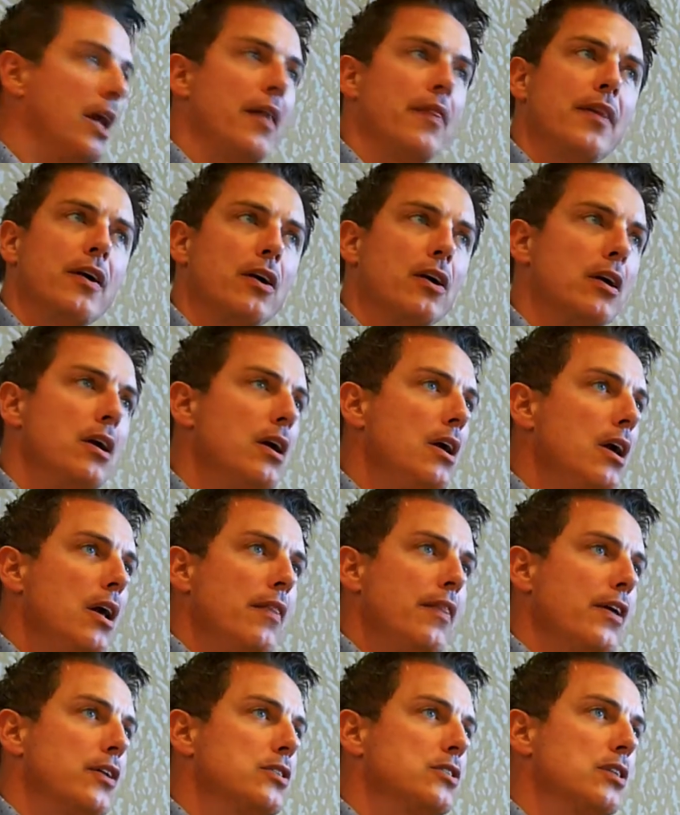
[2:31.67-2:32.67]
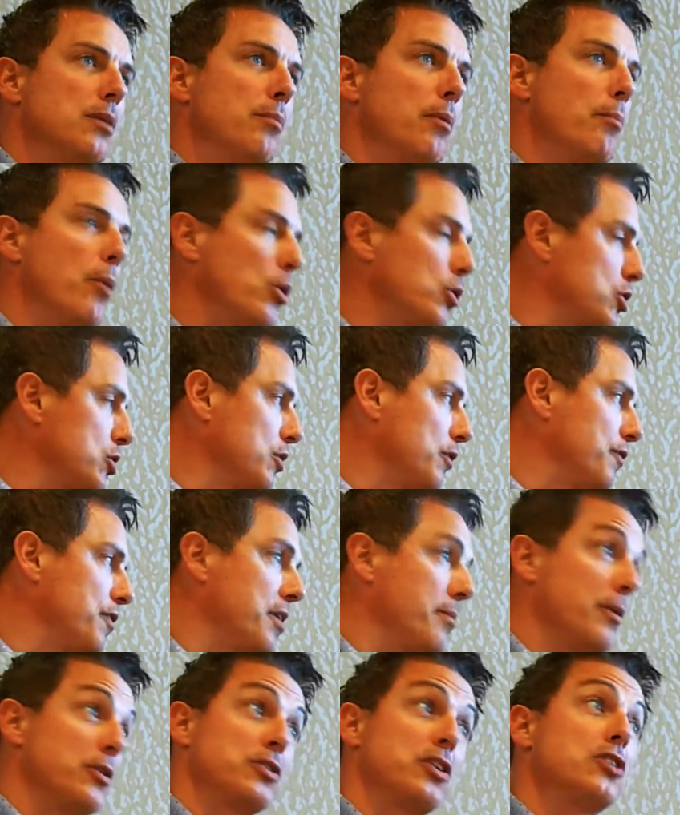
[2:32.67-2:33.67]
And there's some emotional
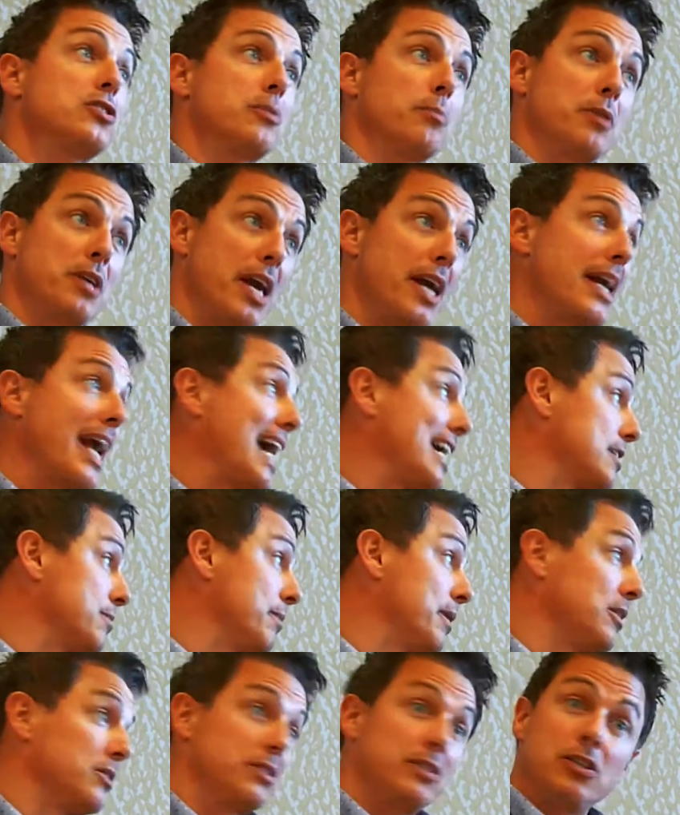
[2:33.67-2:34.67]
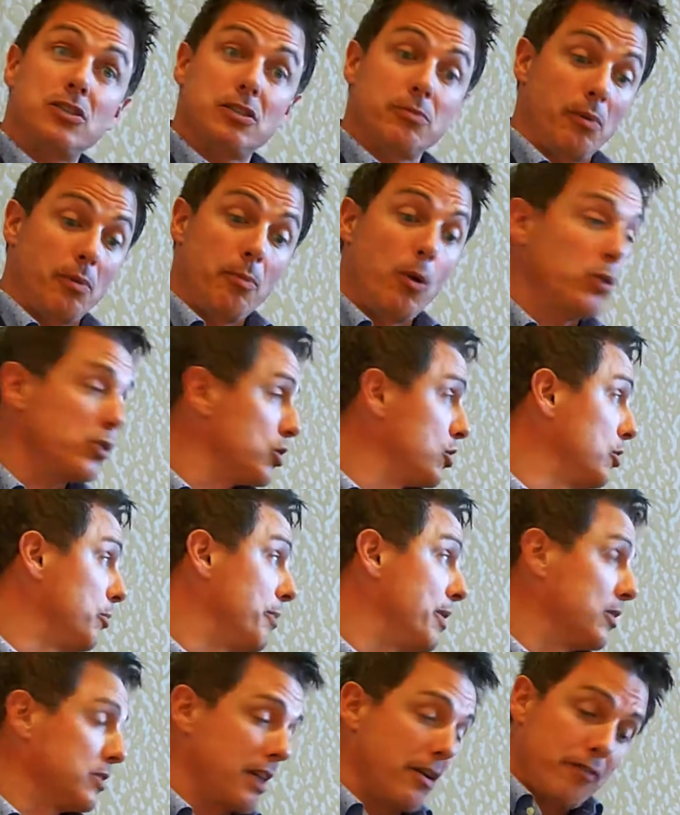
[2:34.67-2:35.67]
females. There's some kick-ass males. And there's some emotional
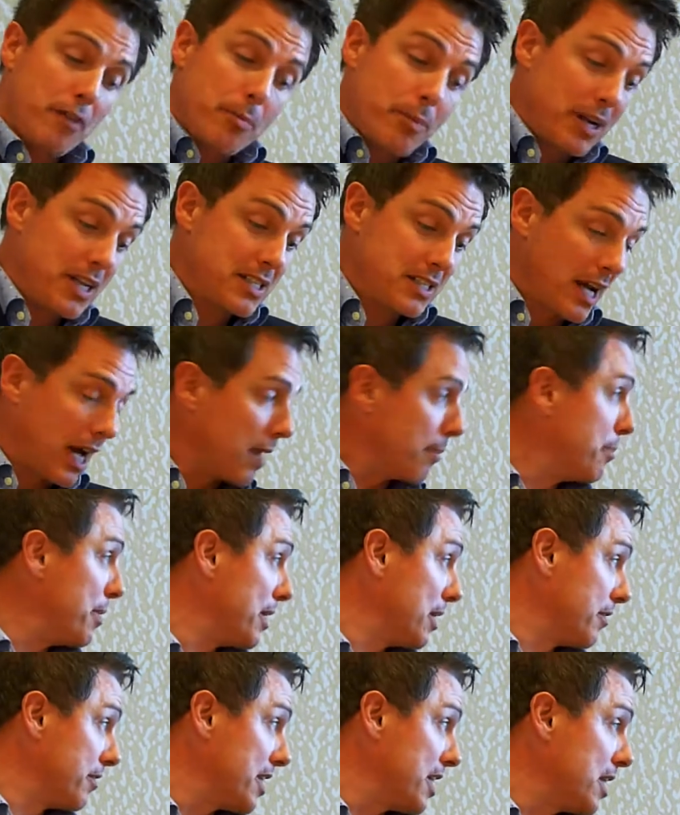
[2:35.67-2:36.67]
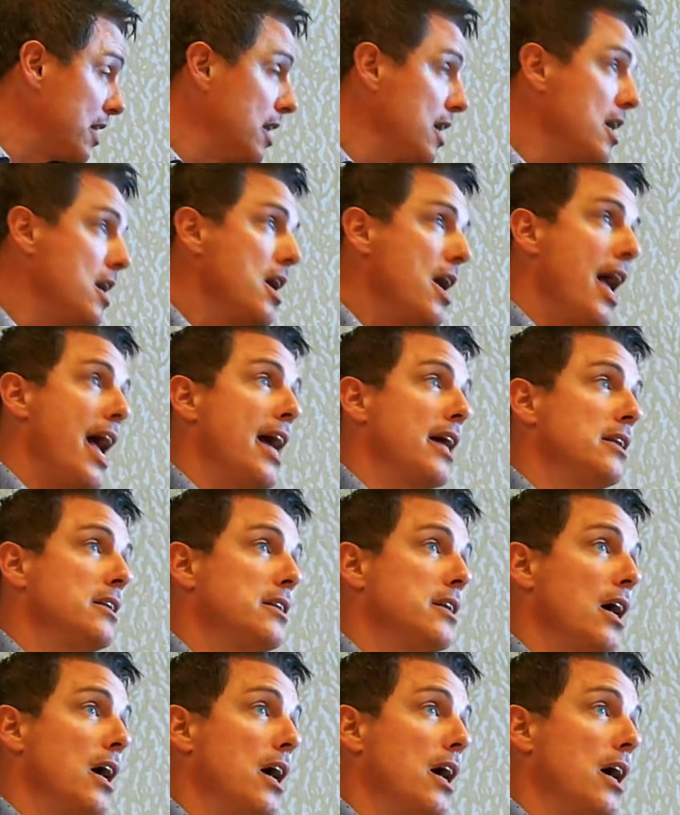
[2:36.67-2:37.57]
males. Everybody's got a bit of it. And,